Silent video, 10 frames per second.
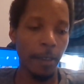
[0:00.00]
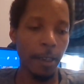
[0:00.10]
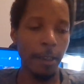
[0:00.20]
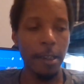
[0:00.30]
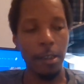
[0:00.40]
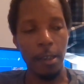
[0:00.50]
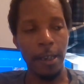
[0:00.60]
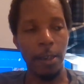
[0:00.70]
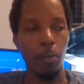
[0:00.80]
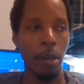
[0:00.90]
and he's
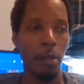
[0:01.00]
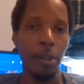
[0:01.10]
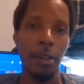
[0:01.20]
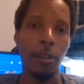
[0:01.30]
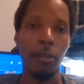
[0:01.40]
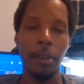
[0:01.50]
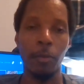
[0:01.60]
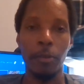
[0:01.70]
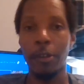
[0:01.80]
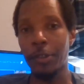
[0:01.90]
like, "Well, I hooked up
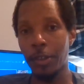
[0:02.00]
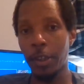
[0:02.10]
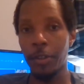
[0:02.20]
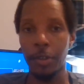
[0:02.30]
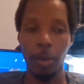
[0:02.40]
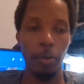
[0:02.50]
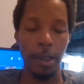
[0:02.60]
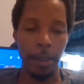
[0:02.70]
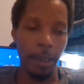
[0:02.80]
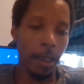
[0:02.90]
with Kristen, so we're
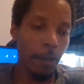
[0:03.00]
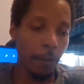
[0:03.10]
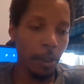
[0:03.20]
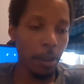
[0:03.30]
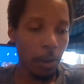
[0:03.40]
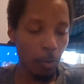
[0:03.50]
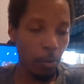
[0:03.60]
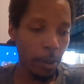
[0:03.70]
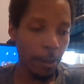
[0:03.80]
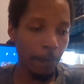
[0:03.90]
kind of even at this
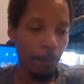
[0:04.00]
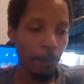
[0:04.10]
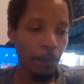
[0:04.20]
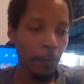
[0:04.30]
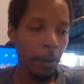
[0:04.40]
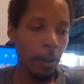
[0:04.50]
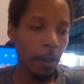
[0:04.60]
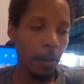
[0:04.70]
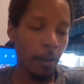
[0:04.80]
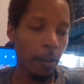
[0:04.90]
point.
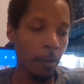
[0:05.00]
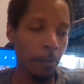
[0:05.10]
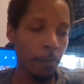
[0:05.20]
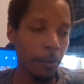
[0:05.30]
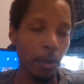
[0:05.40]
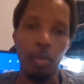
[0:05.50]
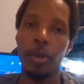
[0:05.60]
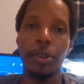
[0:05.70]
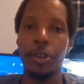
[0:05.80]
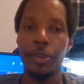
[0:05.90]
So
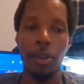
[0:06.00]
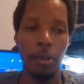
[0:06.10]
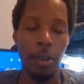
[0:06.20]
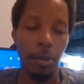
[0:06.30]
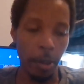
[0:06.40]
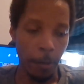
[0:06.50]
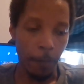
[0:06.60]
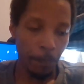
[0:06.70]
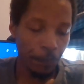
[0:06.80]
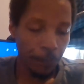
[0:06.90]
we're just starting anew."